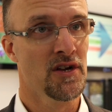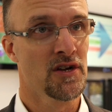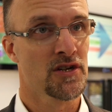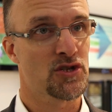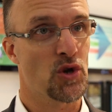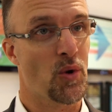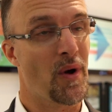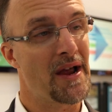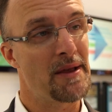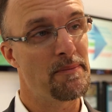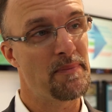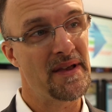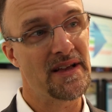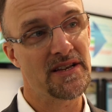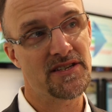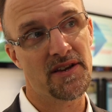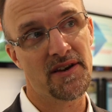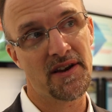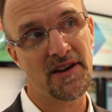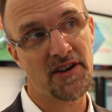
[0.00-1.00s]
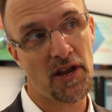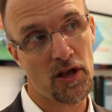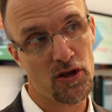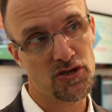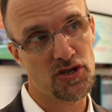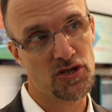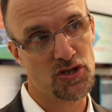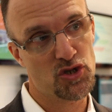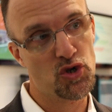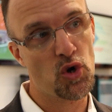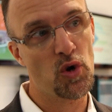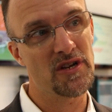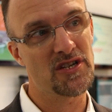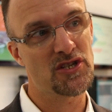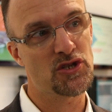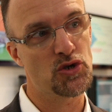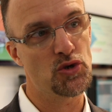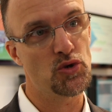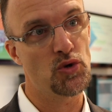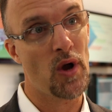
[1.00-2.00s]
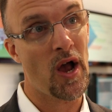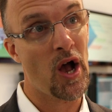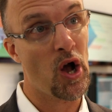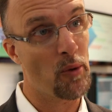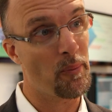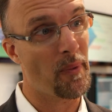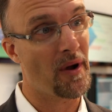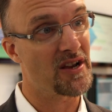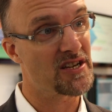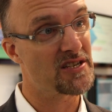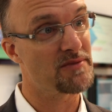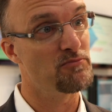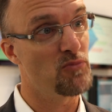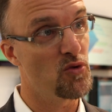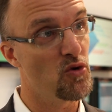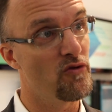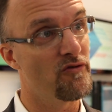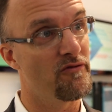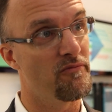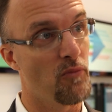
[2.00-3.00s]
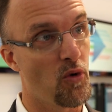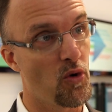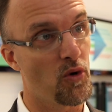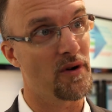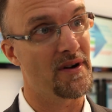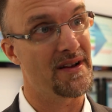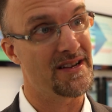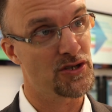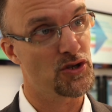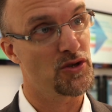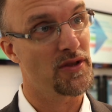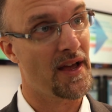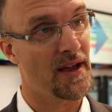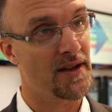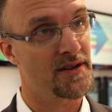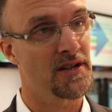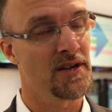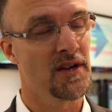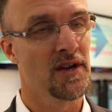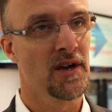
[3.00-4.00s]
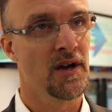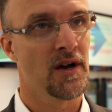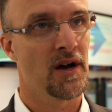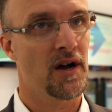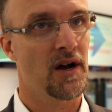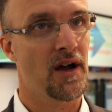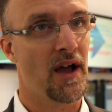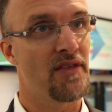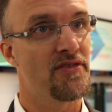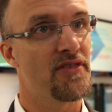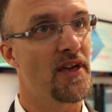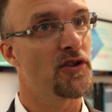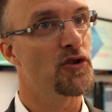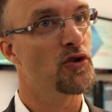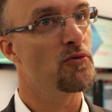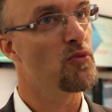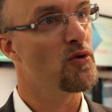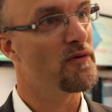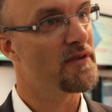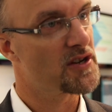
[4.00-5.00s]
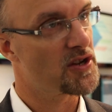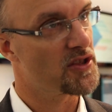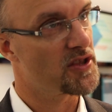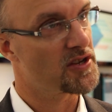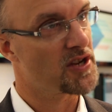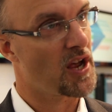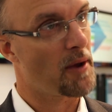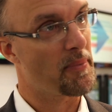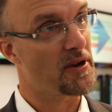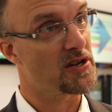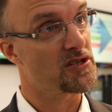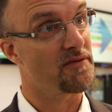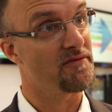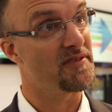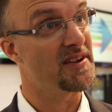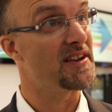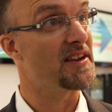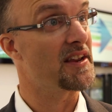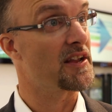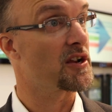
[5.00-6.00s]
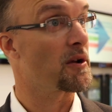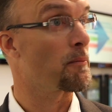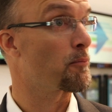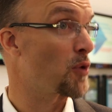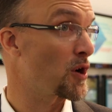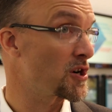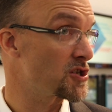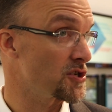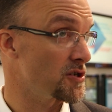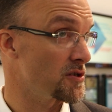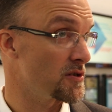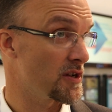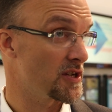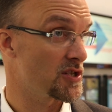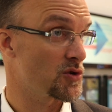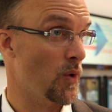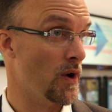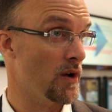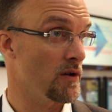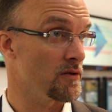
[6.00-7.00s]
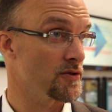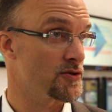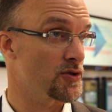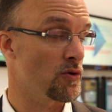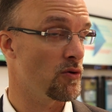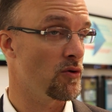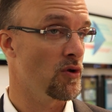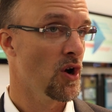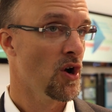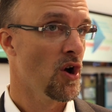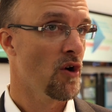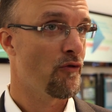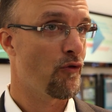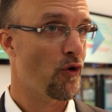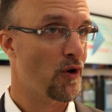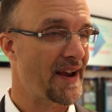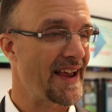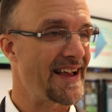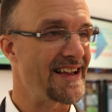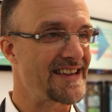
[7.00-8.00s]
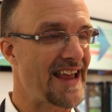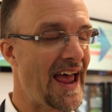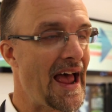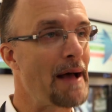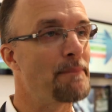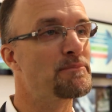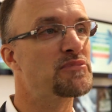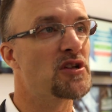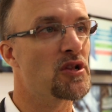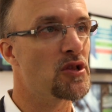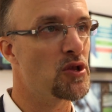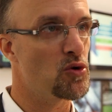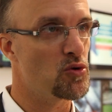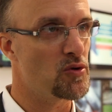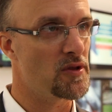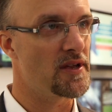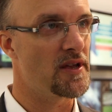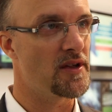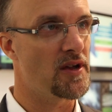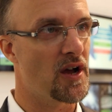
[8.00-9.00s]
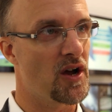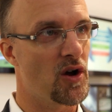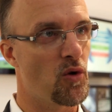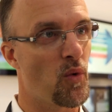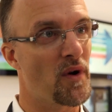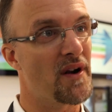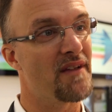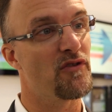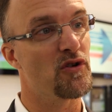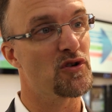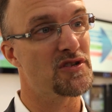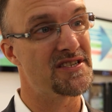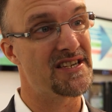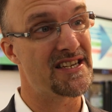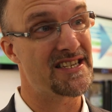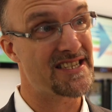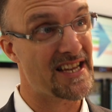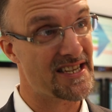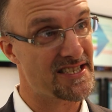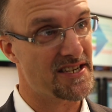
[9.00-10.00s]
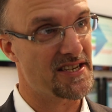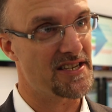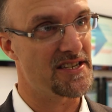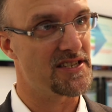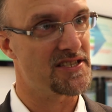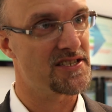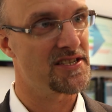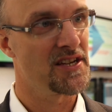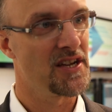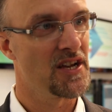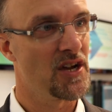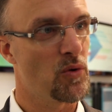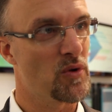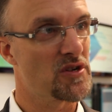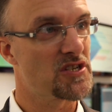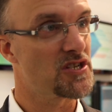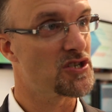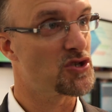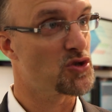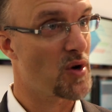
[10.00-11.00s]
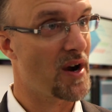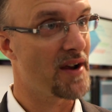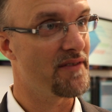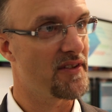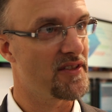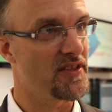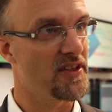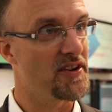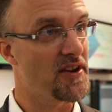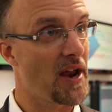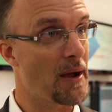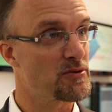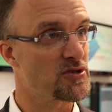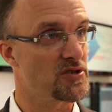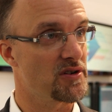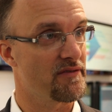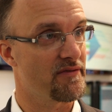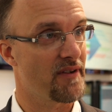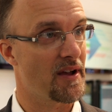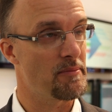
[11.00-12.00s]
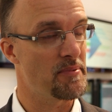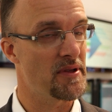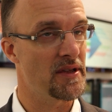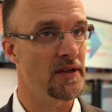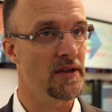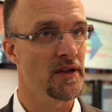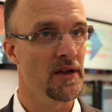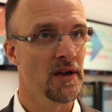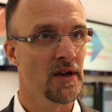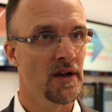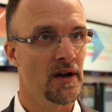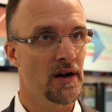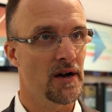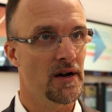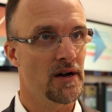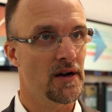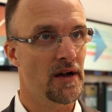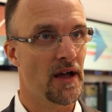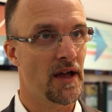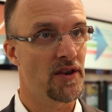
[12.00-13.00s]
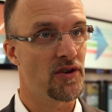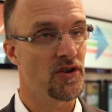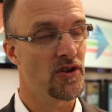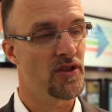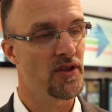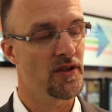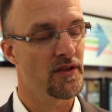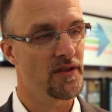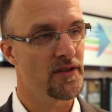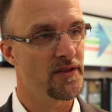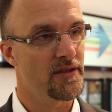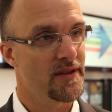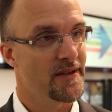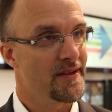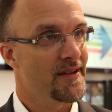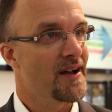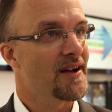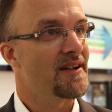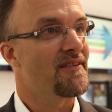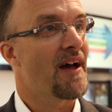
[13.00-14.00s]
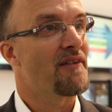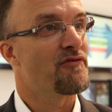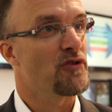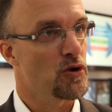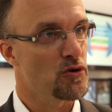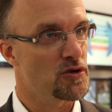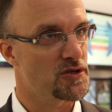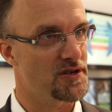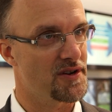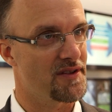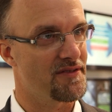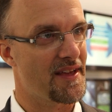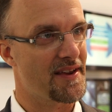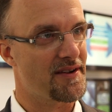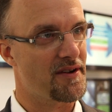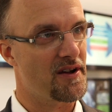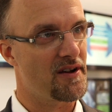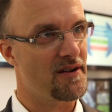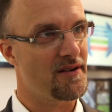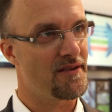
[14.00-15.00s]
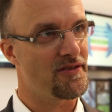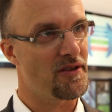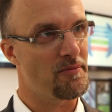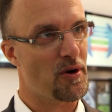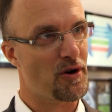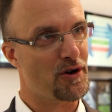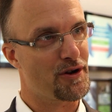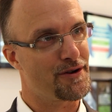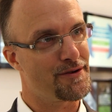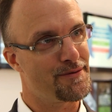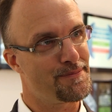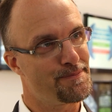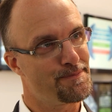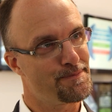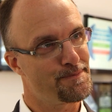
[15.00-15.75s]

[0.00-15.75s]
So IP is an intelligent choice to help us move more into that, uh, and then you move into the topics of needing compression as well. So 4K is absolutely uh, one of those necessities which is driving the adoption of IP uh, and uh, the evolution in that uh, in the market.